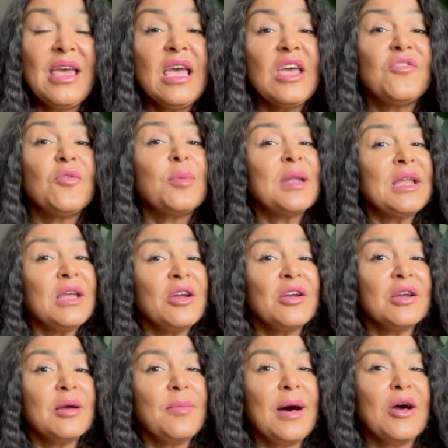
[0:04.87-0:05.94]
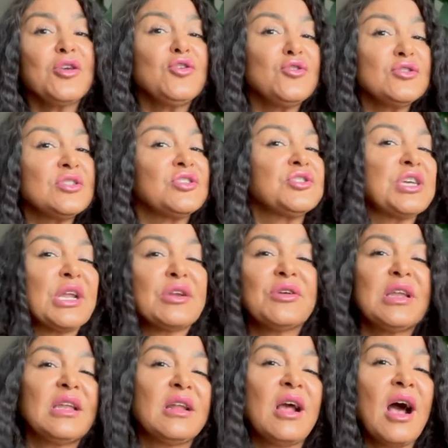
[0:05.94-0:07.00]
If you've been hearing about
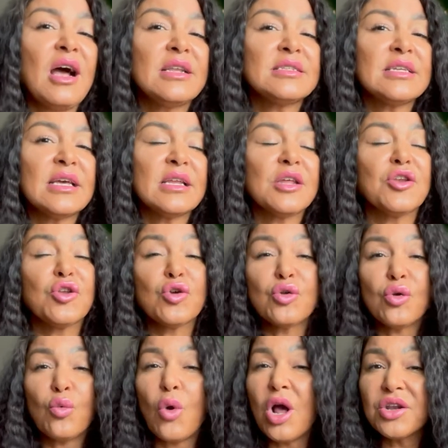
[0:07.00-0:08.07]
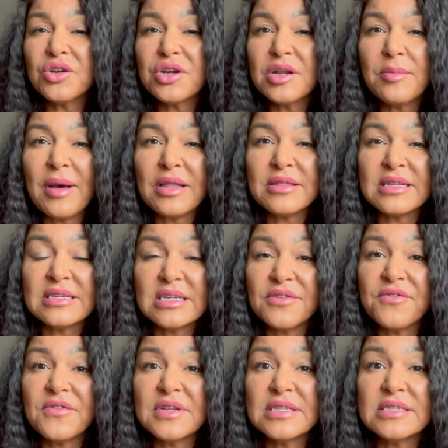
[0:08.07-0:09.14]
user-generated content and you're wondering about the
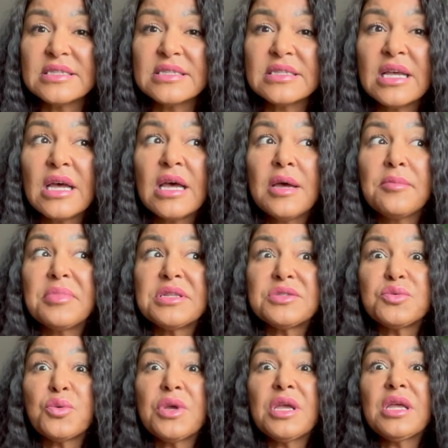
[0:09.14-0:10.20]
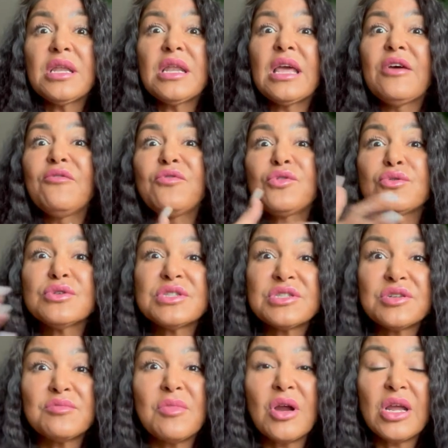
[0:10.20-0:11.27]
difference between
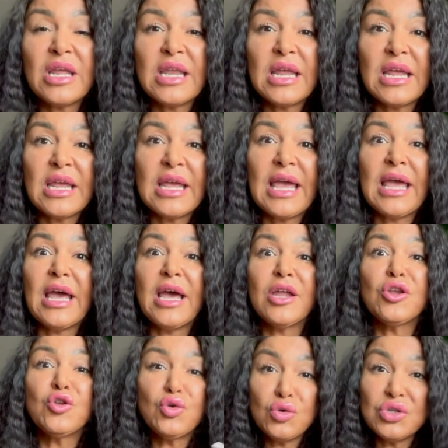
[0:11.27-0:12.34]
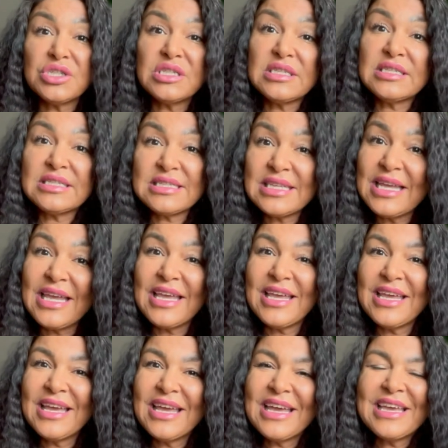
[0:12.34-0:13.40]
influencer marketing and U G
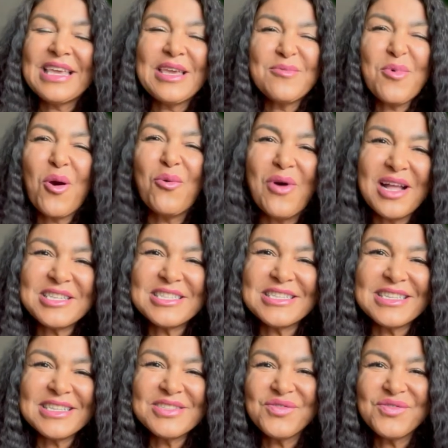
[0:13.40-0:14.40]
C, keep on watching this